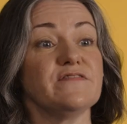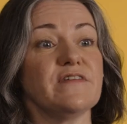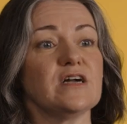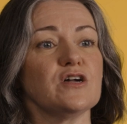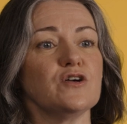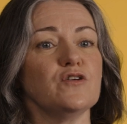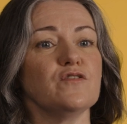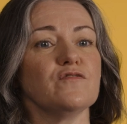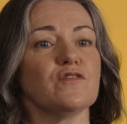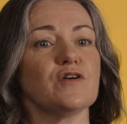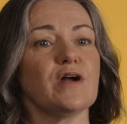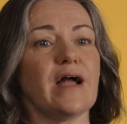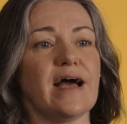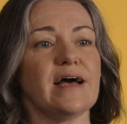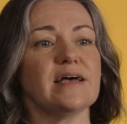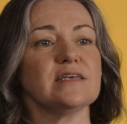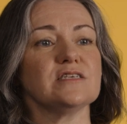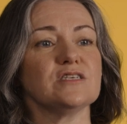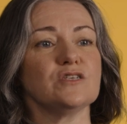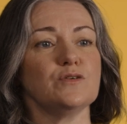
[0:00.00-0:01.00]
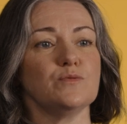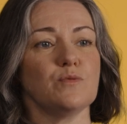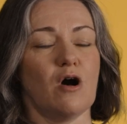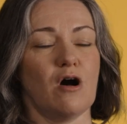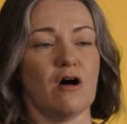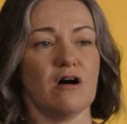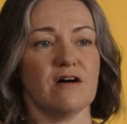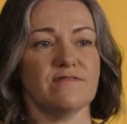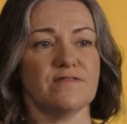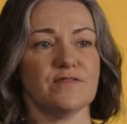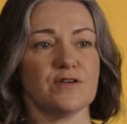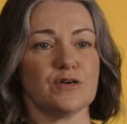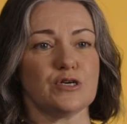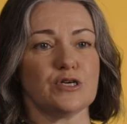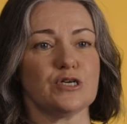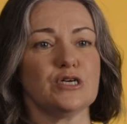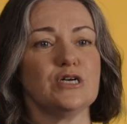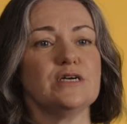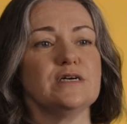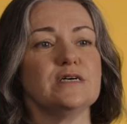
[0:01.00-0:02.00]
Vancouver has to offer.
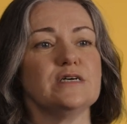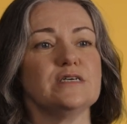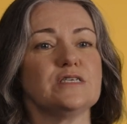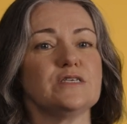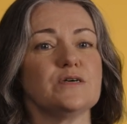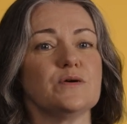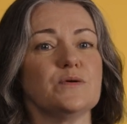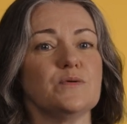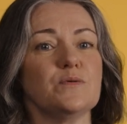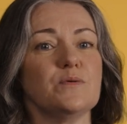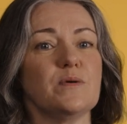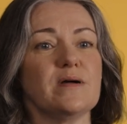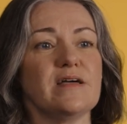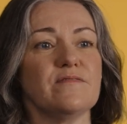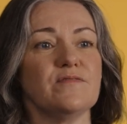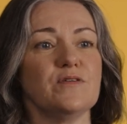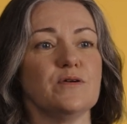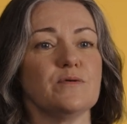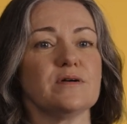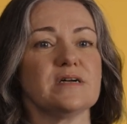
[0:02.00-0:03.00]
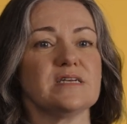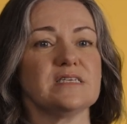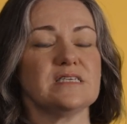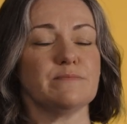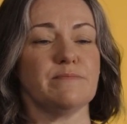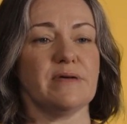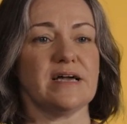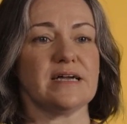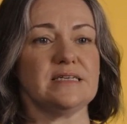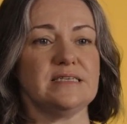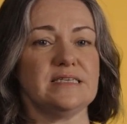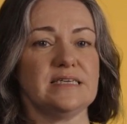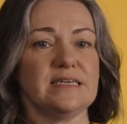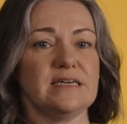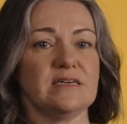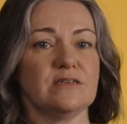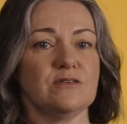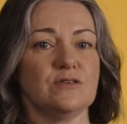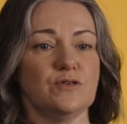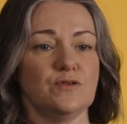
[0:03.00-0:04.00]
So if you're
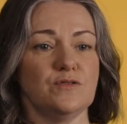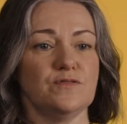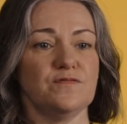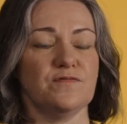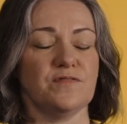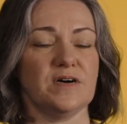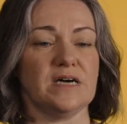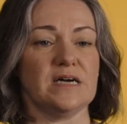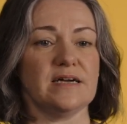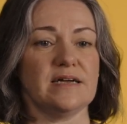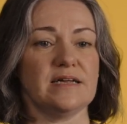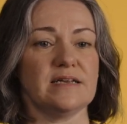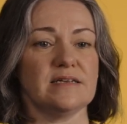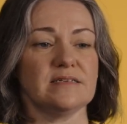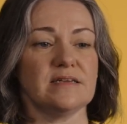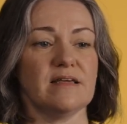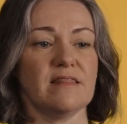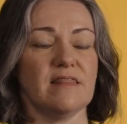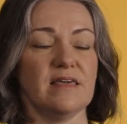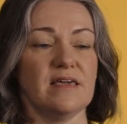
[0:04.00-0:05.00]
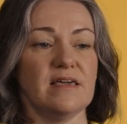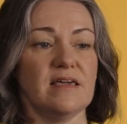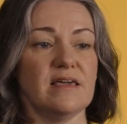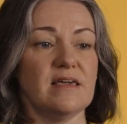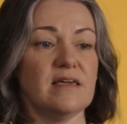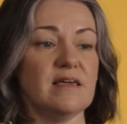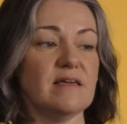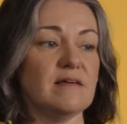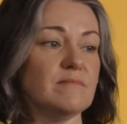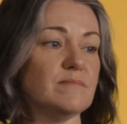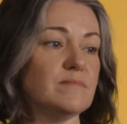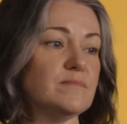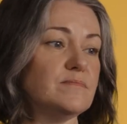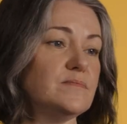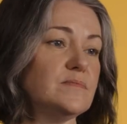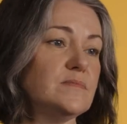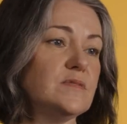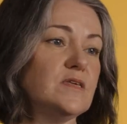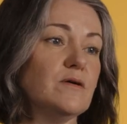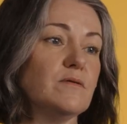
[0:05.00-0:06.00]
expecting to find the,
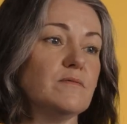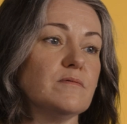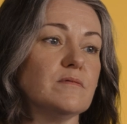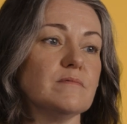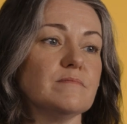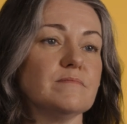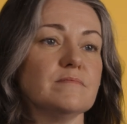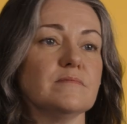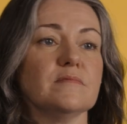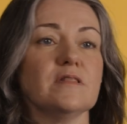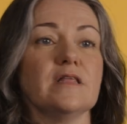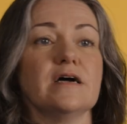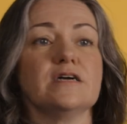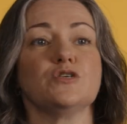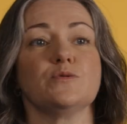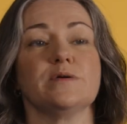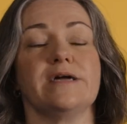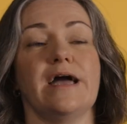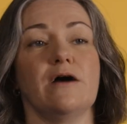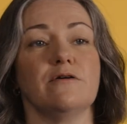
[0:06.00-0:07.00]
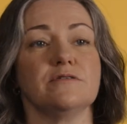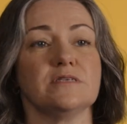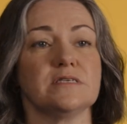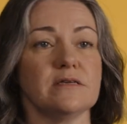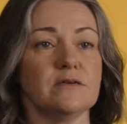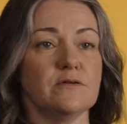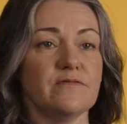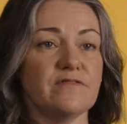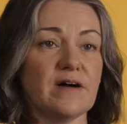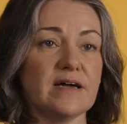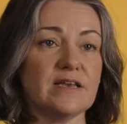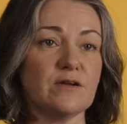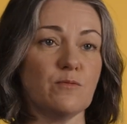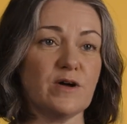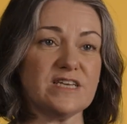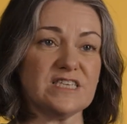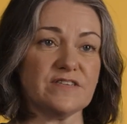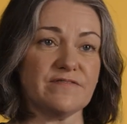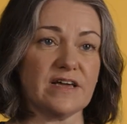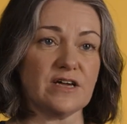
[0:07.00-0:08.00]
luxury house that you find in
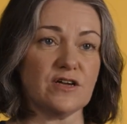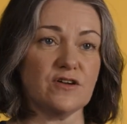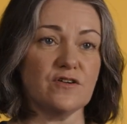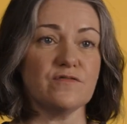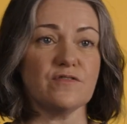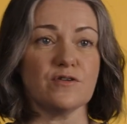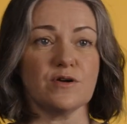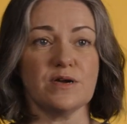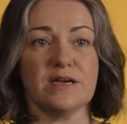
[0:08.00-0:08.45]
West Vancouver